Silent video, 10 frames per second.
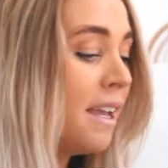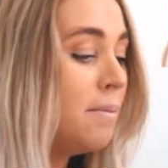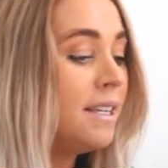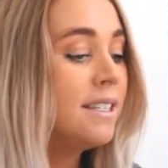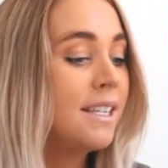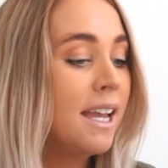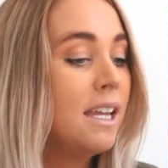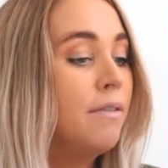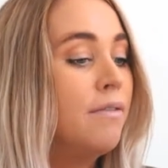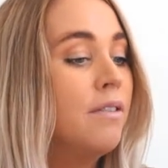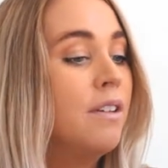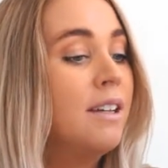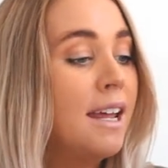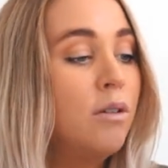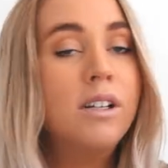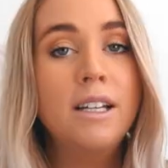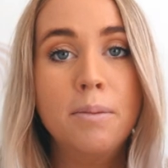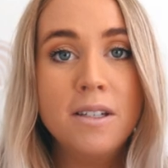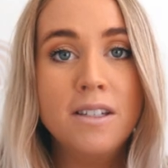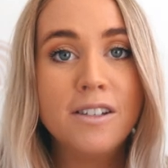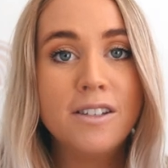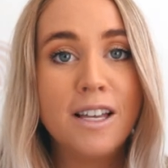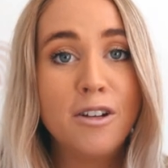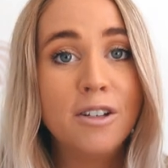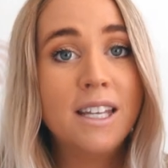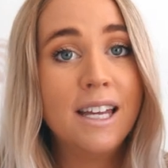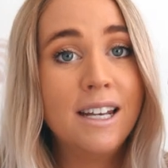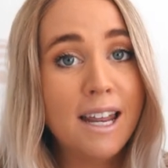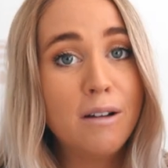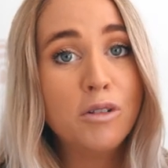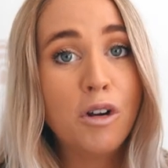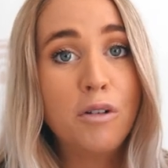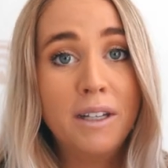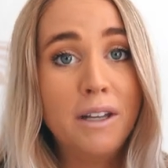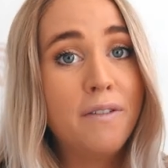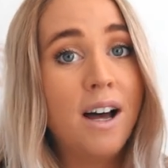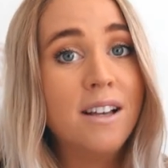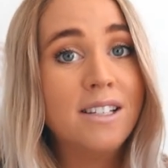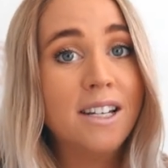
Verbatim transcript: baby safe nail clippers because I heard their nails grow really fast